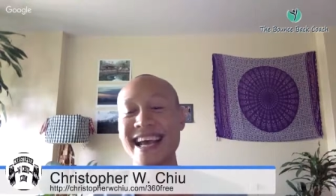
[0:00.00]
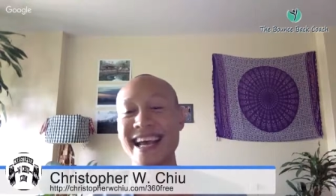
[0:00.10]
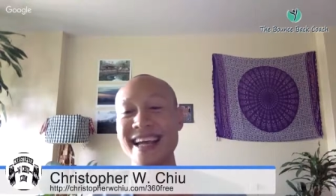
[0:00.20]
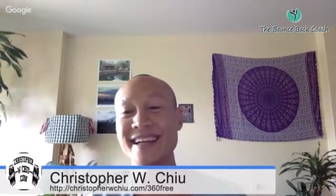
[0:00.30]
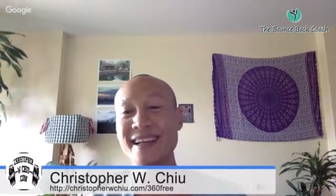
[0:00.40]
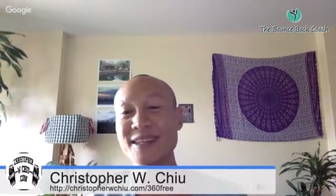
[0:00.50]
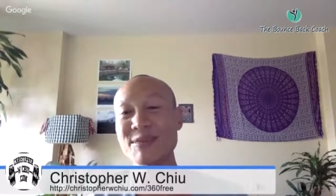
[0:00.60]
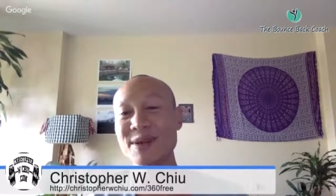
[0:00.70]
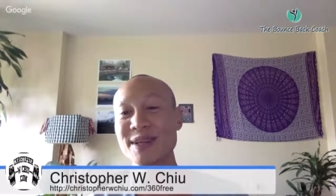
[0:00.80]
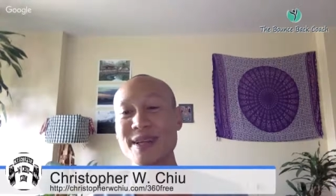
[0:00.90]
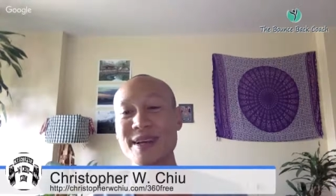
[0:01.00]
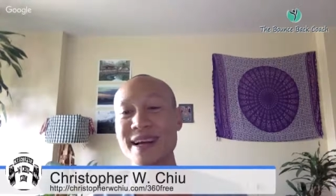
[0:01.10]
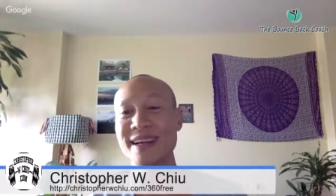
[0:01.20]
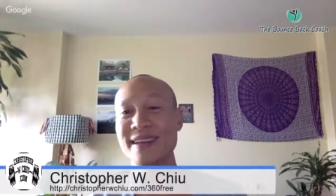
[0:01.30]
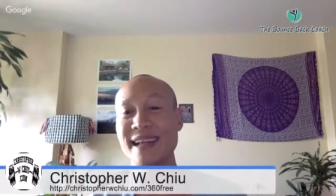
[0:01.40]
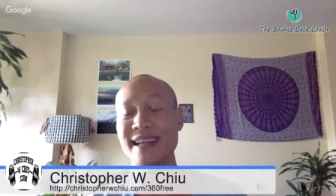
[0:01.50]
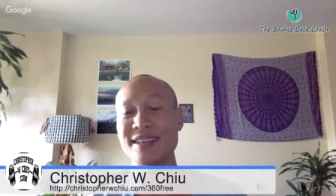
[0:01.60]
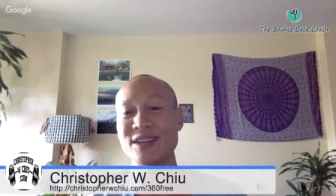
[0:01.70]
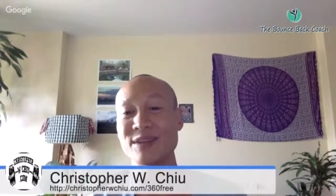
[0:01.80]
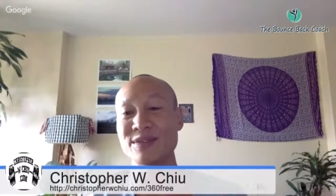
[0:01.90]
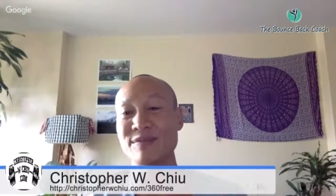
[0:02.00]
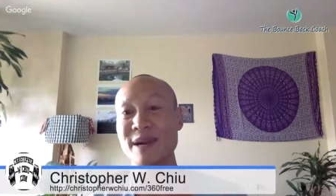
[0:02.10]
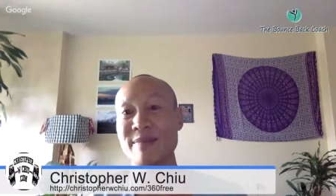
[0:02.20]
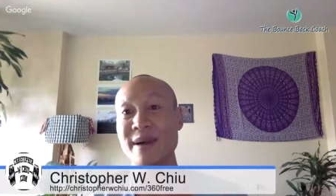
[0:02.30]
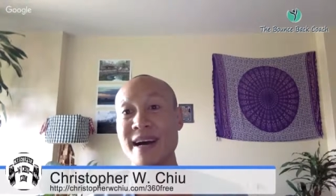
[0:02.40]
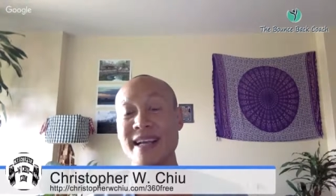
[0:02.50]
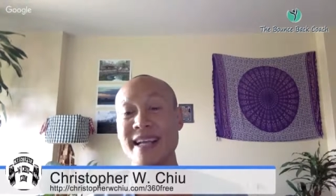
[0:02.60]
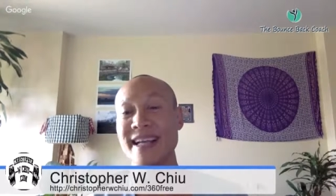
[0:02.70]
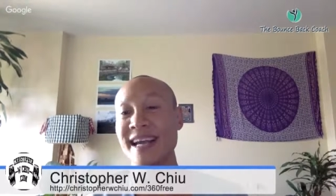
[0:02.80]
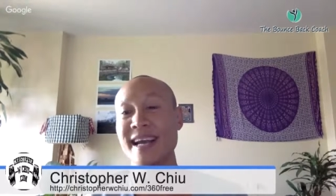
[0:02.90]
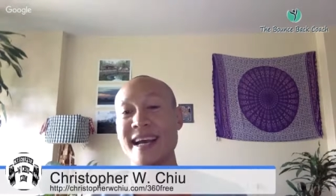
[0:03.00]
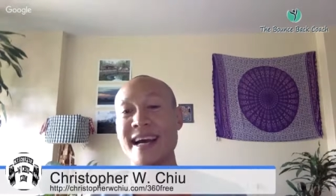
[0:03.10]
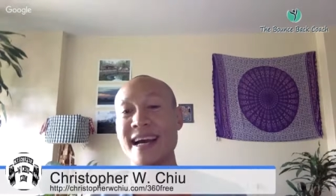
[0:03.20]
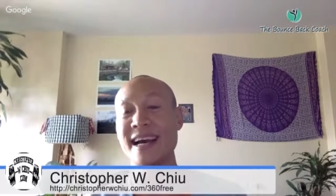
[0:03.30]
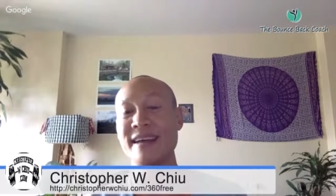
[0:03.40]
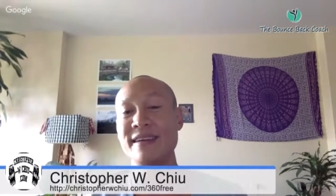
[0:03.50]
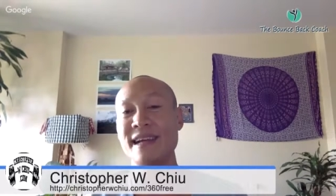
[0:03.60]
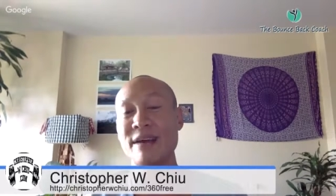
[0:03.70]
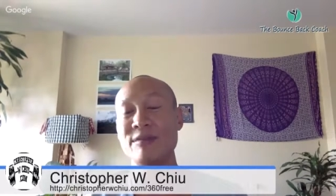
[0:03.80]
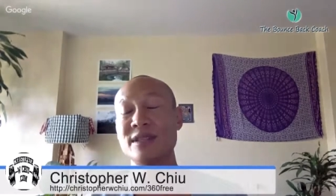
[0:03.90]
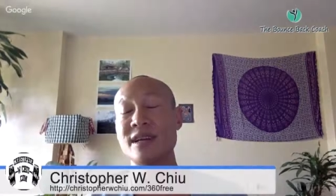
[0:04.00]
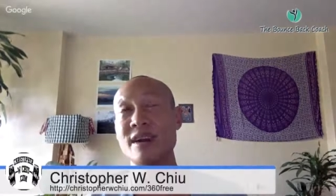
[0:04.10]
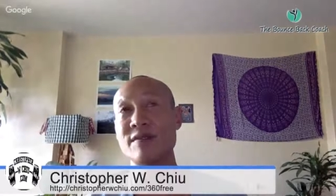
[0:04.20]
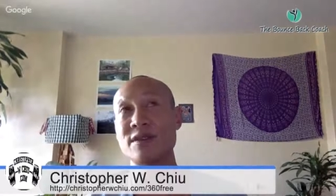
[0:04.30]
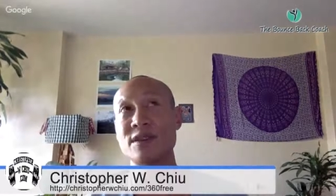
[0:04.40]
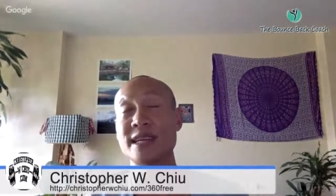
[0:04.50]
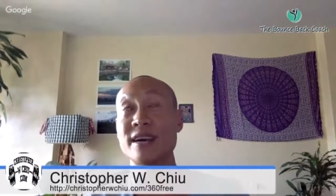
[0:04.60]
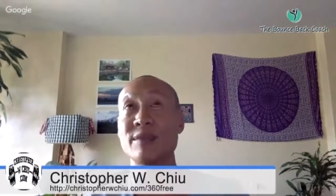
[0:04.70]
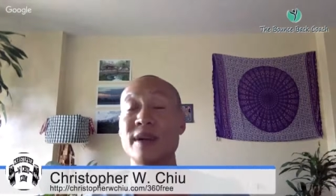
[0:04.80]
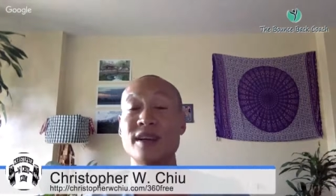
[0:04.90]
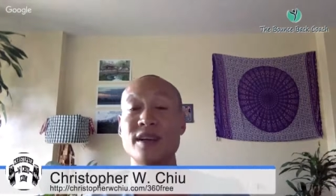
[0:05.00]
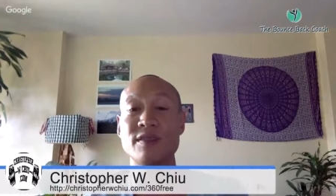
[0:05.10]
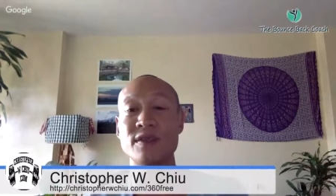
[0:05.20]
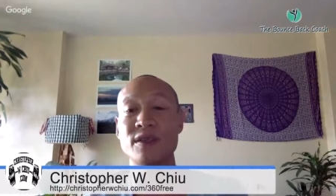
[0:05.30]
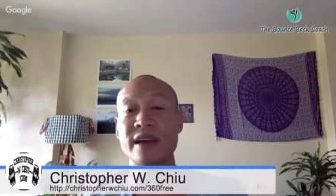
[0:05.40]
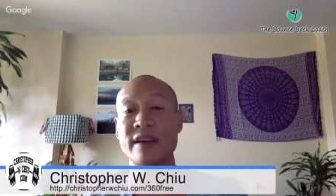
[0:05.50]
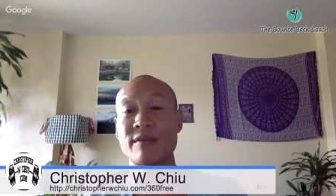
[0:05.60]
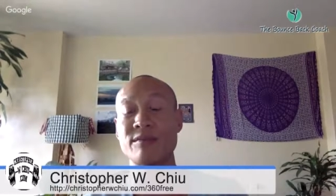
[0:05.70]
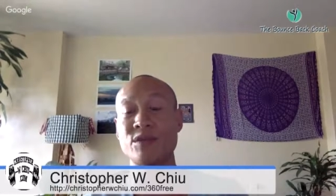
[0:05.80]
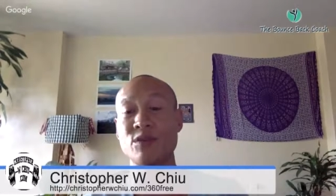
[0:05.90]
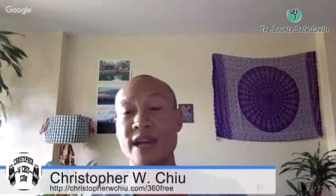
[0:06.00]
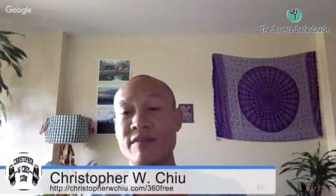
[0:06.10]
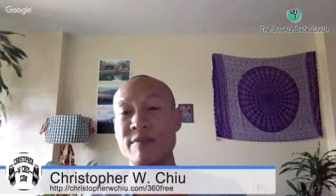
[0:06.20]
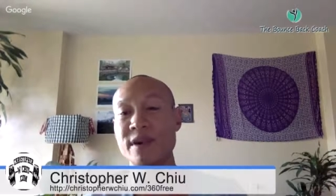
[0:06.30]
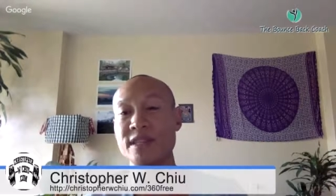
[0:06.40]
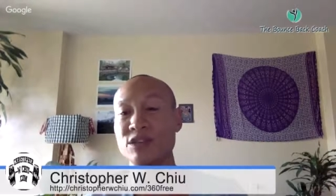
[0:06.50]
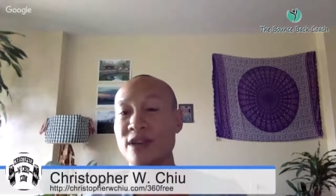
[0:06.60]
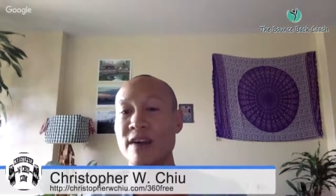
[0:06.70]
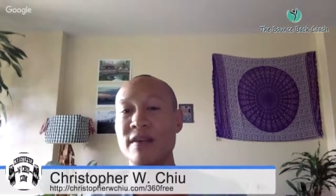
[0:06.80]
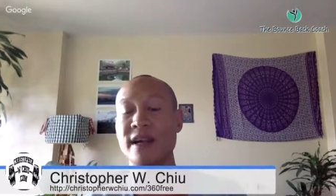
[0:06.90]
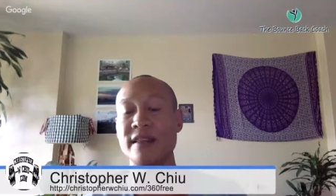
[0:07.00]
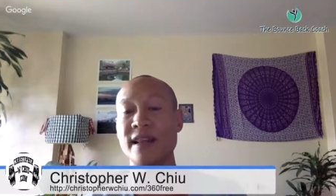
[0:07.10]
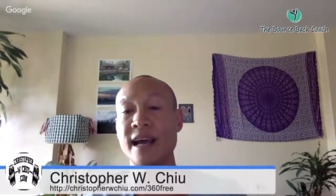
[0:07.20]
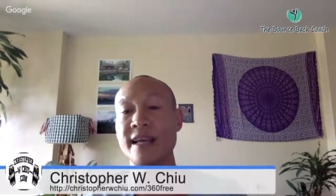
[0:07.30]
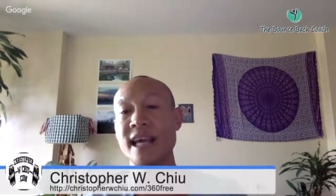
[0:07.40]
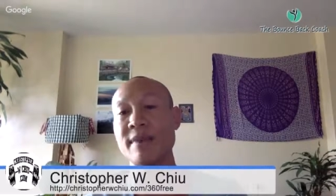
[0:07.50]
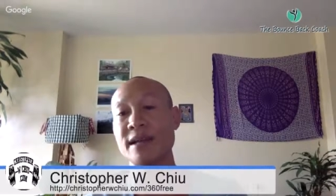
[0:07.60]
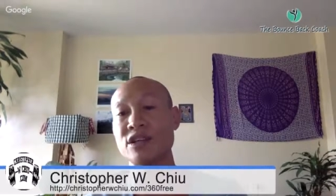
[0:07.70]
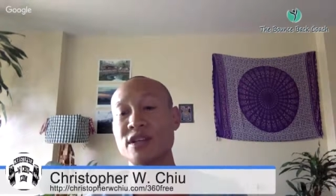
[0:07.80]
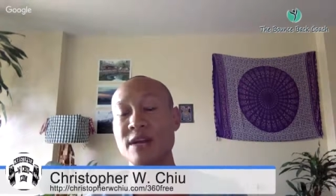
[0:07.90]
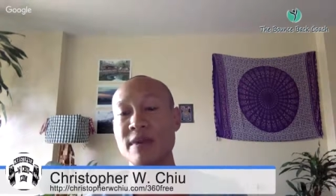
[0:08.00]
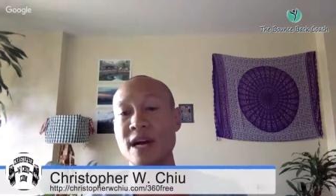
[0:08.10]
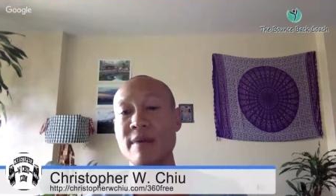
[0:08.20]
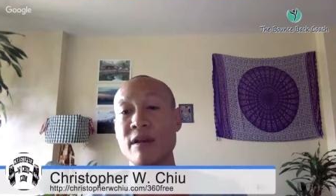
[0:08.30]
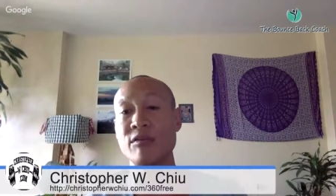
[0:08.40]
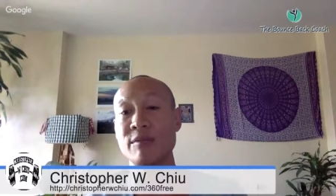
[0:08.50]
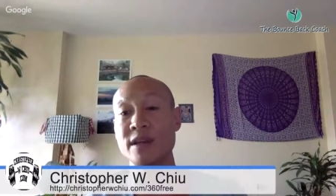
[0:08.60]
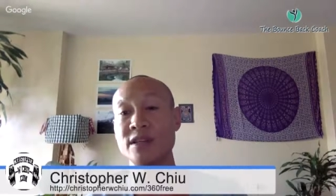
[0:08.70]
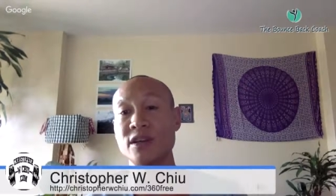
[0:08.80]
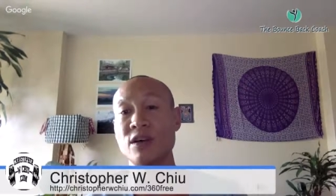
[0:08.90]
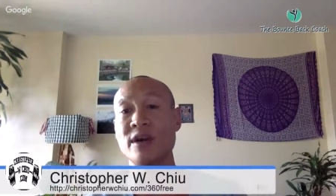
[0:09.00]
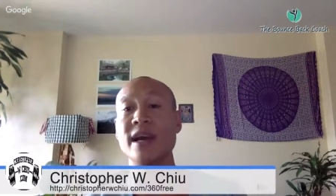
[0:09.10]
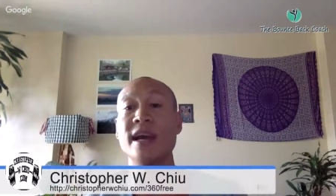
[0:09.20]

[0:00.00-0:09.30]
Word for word: And things are really good in terms of my body. I, I was gone to South America for like two and a half months traveling, and I came back to Chiang Mai about three months ago.